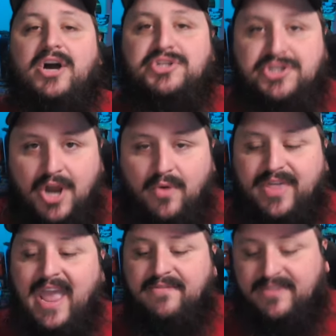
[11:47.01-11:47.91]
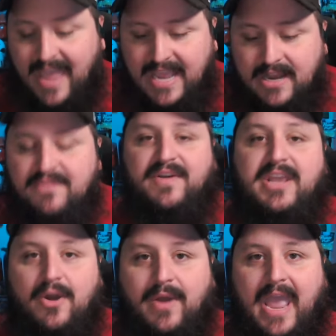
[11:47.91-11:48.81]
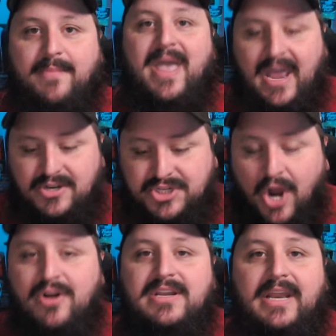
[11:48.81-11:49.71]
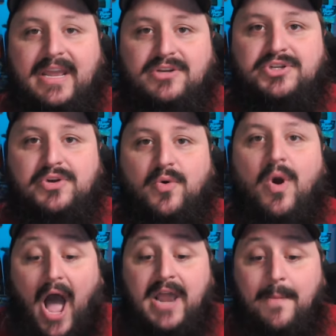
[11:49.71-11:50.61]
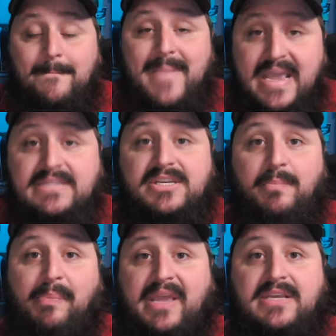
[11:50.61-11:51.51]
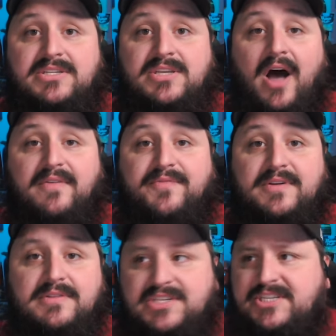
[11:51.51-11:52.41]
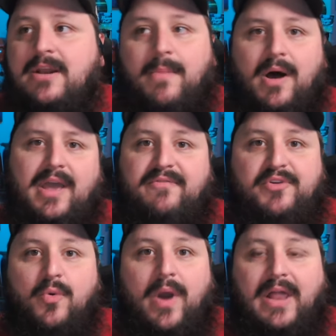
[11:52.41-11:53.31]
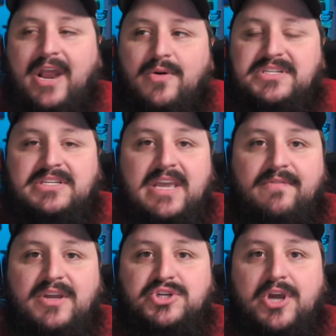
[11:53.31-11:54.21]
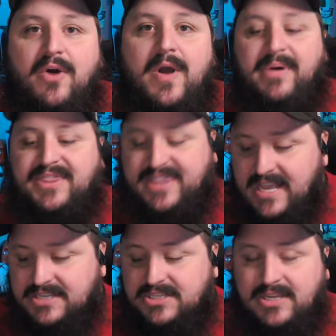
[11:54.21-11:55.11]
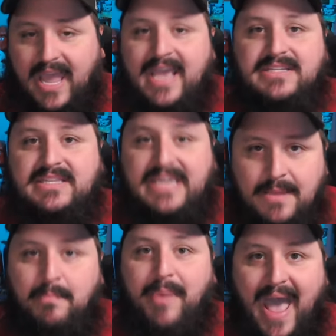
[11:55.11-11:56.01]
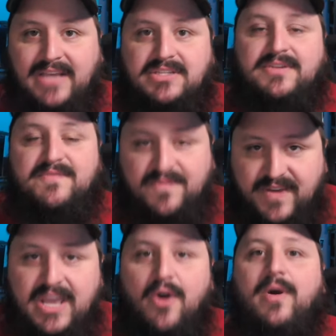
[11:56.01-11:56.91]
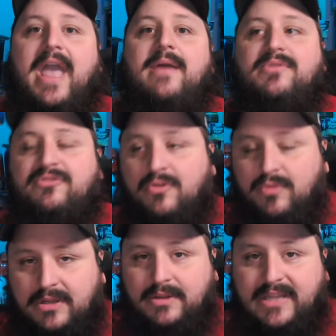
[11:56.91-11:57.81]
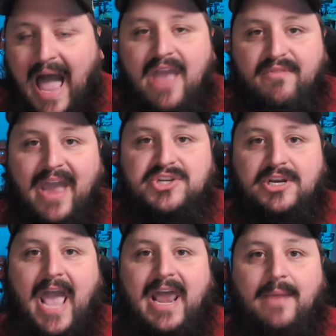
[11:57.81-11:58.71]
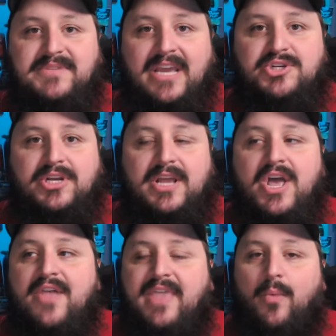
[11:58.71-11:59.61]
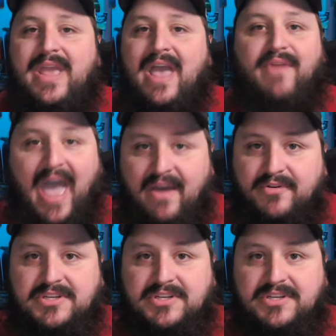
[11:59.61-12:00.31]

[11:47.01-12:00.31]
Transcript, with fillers: a show. They have taken a video game and turned it into an amazing piece of cinema, if you will. I know it's a TV show, but this is the best video game to live action adaptation that we have ever